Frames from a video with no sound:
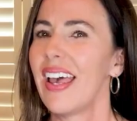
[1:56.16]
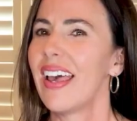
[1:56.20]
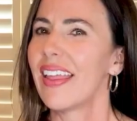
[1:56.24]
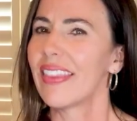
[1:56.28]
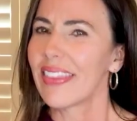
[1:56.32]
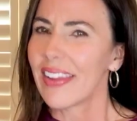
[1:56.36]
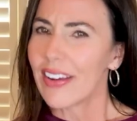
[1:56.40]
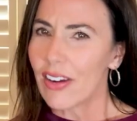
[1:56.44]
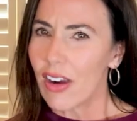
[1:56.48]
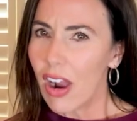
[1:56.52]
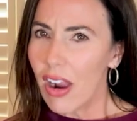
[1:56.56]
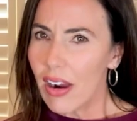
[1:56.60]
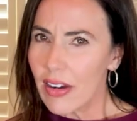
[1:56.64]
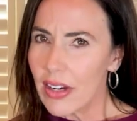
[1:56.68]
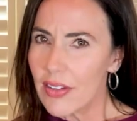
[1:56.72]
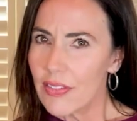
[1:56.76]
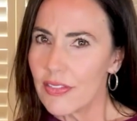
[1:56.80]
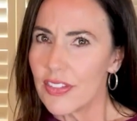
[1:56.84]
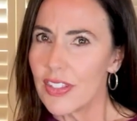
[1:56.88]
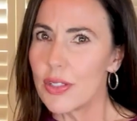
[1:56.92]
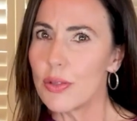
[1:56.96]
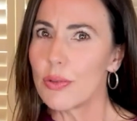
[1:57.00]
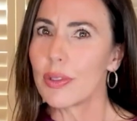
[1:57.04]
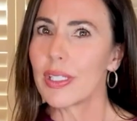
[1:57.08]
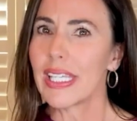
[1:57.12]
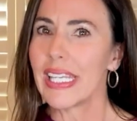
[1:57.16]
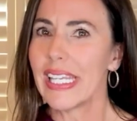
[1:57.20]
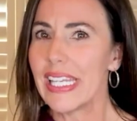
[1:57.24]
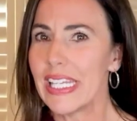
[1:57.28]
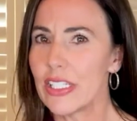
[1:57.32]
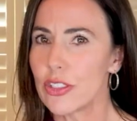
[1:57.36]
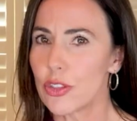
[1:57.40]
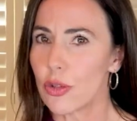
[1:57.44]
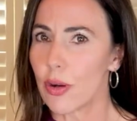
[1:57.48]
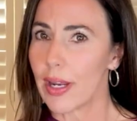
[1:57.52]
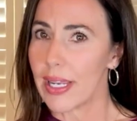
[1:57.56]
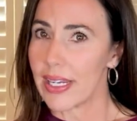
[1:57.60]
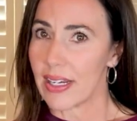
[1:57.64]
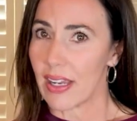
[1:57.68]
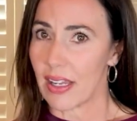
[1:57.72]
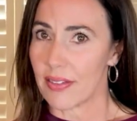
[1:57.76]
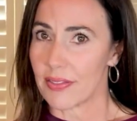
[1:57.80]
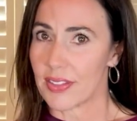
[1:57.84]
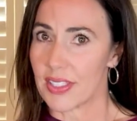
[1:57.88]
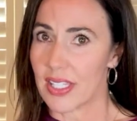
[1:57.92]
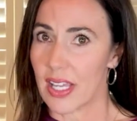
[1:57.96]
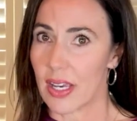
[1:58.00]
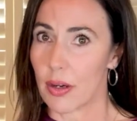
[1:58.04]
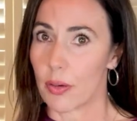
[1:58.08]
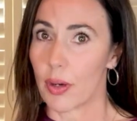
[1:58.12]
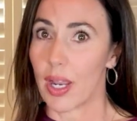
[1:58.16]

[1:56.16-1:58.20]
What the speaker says: There are a few key trade-offs though.